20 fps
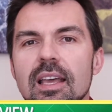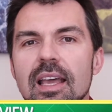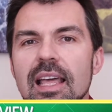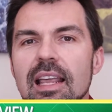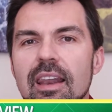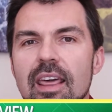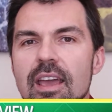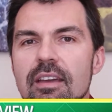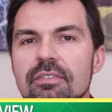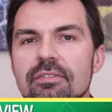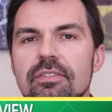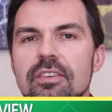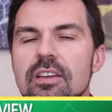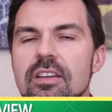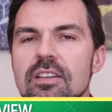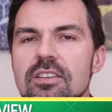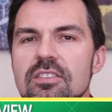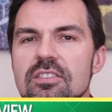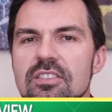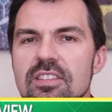
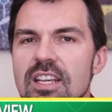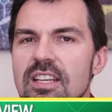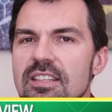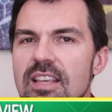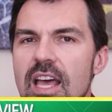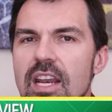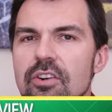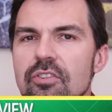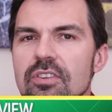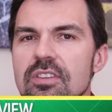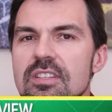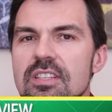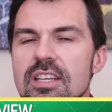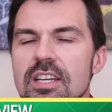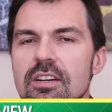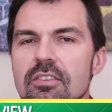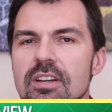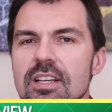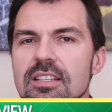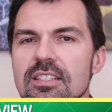LF600
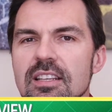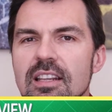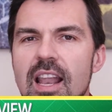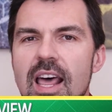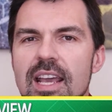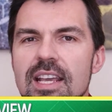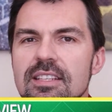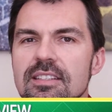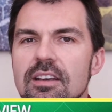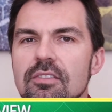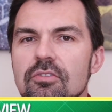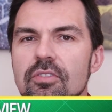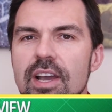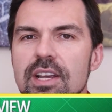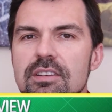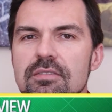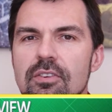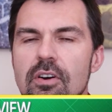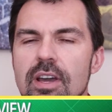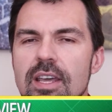series laser
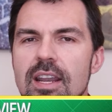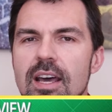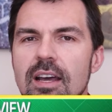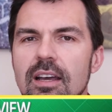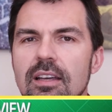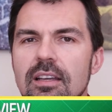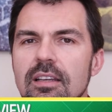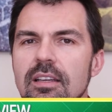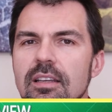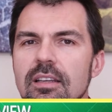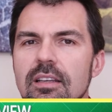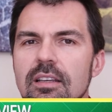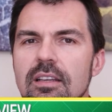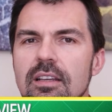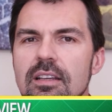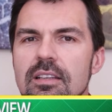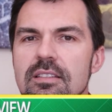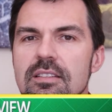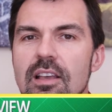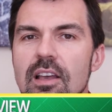rangefinder.
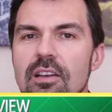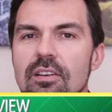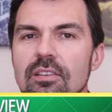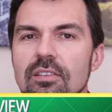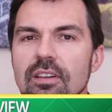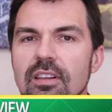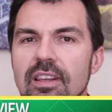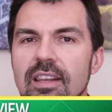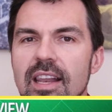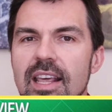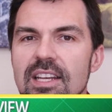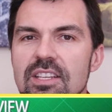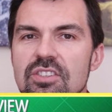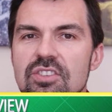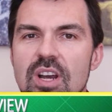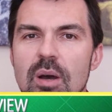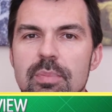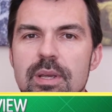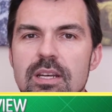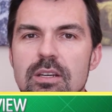So let's
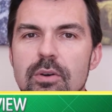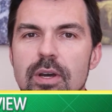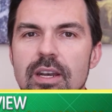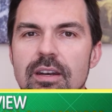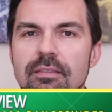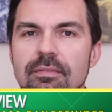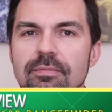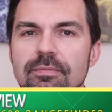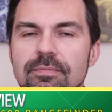jump into it.